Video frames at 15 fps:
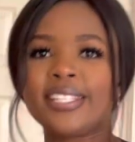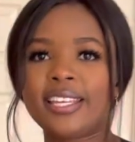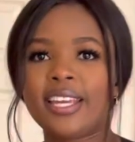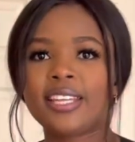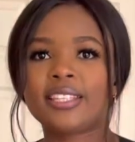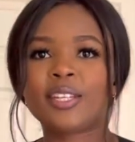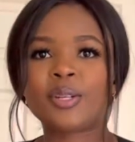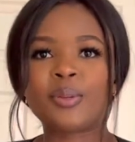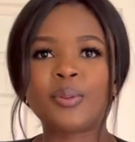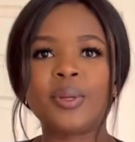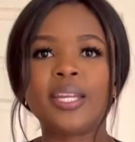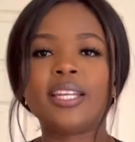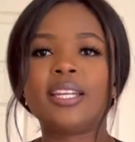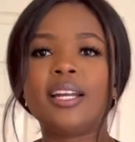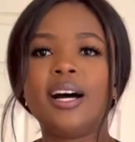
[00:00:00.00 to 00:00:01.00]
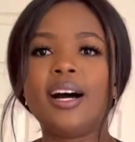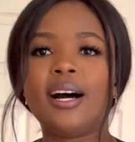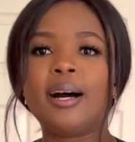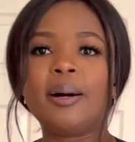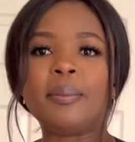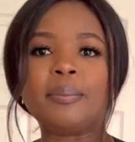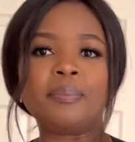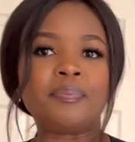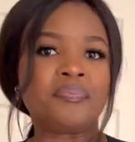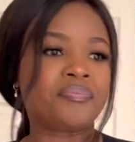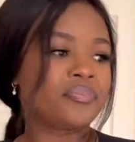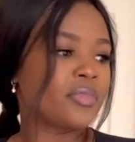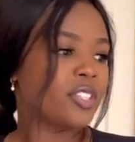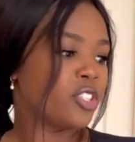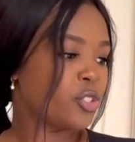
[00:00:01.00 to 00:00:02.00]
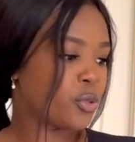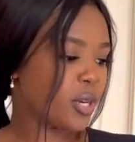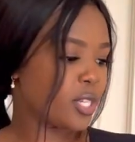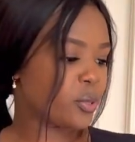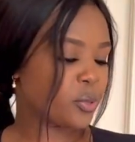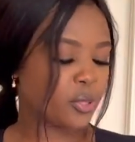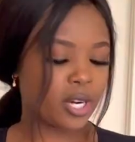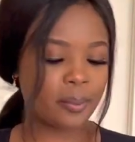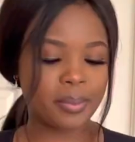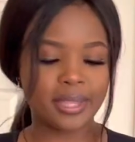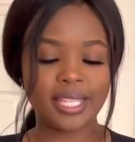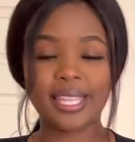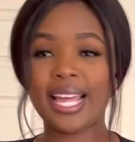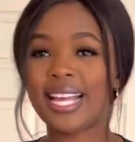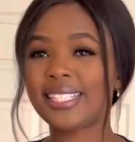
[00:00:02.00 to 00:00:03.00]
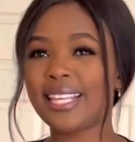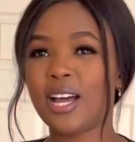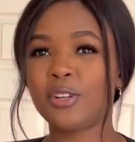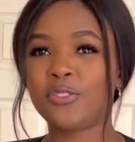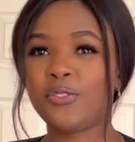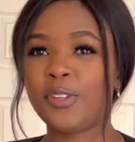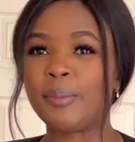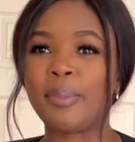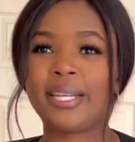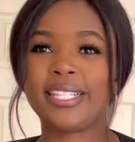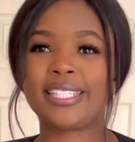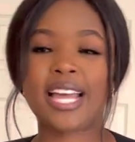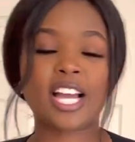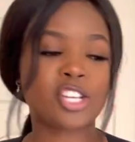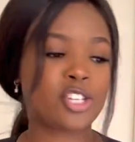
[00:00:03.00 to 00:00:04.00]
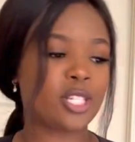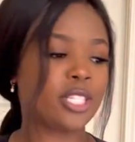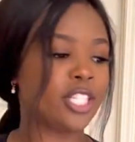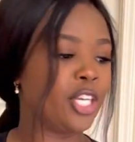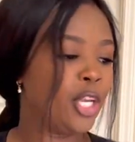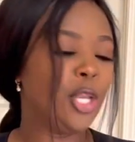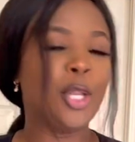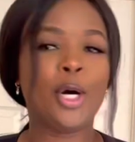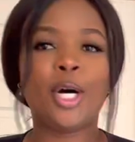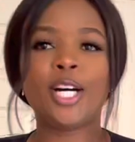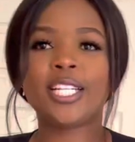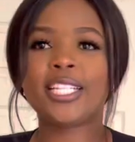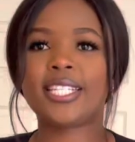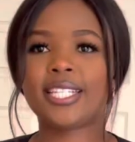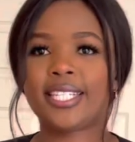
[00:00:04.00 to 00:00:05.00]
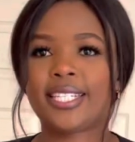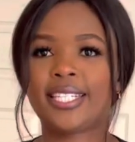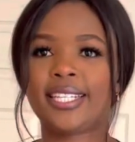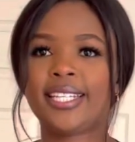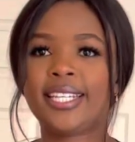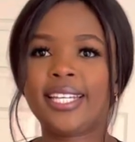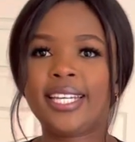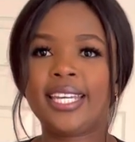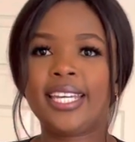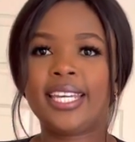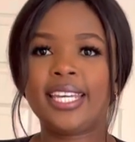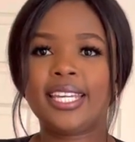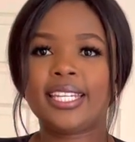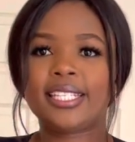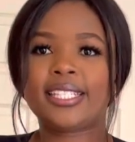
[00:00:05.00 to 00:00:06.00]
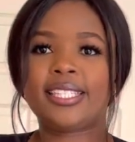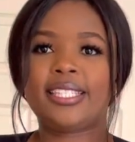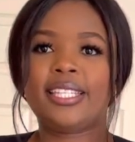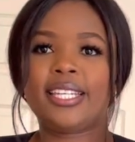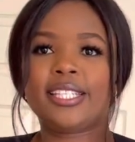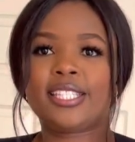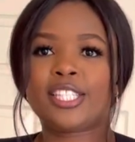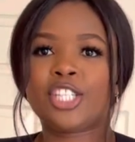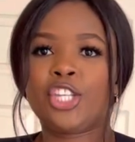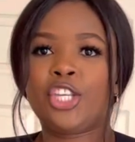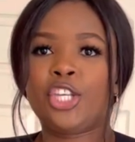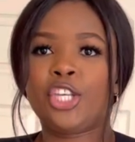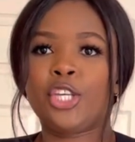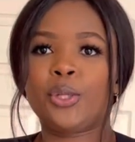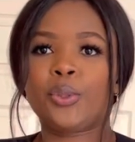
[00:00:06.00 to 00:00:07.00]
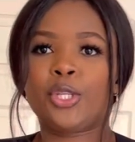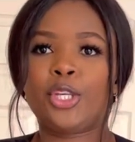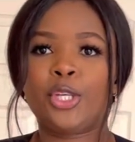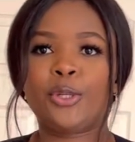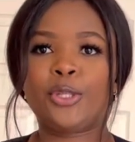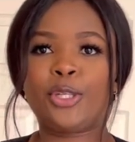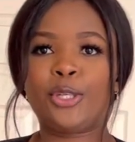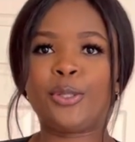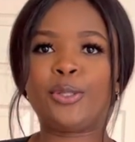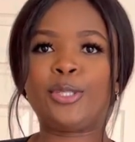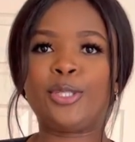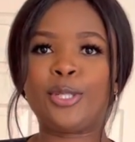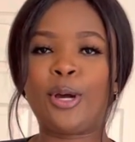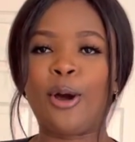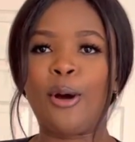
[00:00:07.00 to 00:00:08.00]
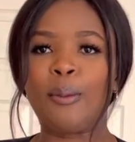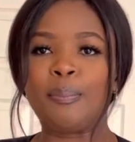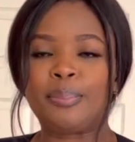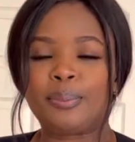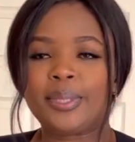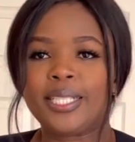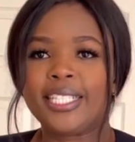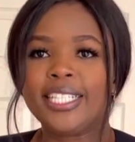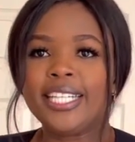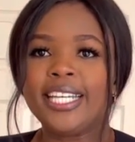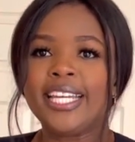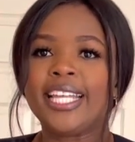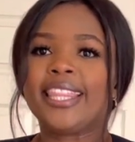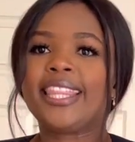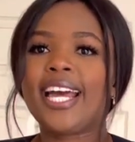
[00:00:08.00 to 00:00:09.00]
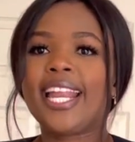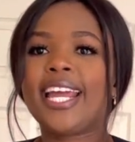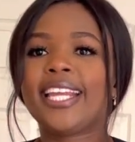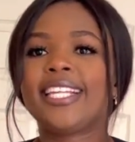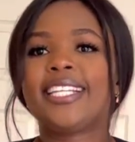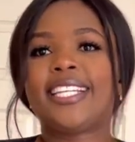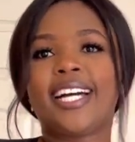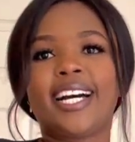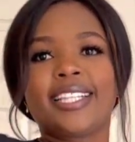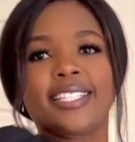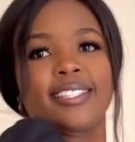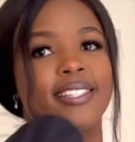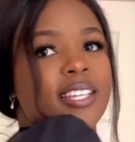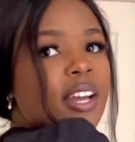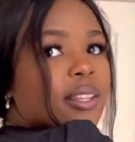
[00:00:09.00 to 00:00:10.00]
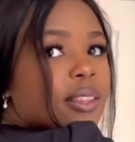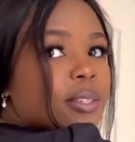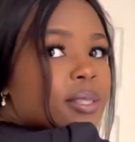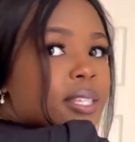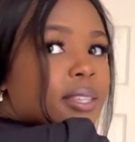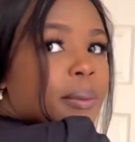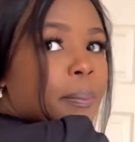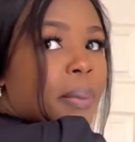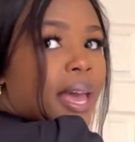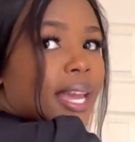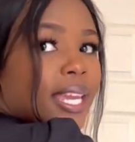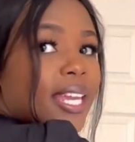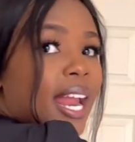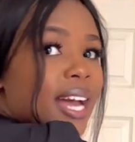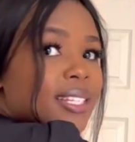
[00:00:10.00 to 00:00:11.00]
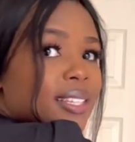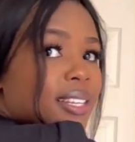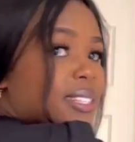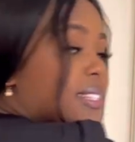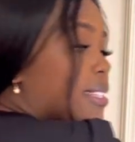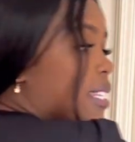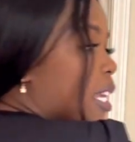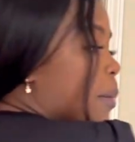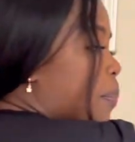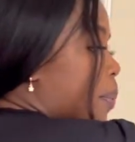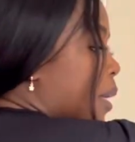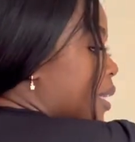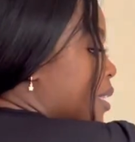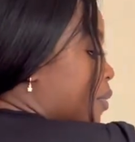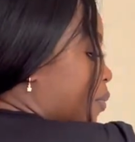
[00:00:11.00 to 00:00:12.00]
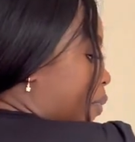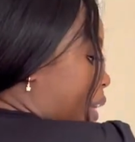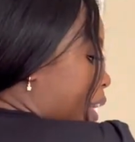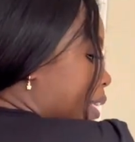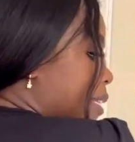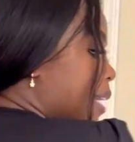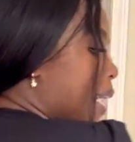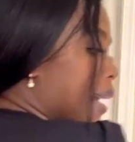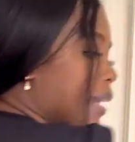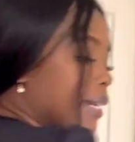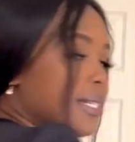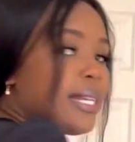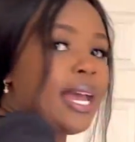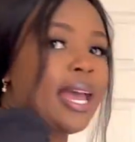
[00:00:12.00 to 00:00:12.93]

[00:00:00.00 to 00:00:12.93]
say the green dress is gonna be the last outfit, but it's actually not. It is this cute top that I got. This is how it looks in the back. It has a zip. It's very tight.